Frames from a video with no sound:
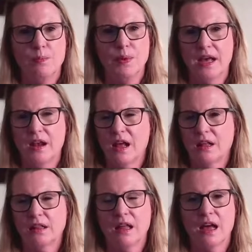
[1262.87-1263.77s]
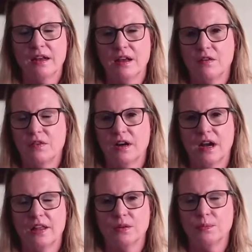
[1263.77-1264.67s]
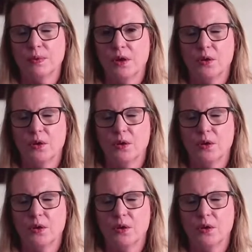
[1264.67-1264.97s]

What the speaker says: But a lot of our other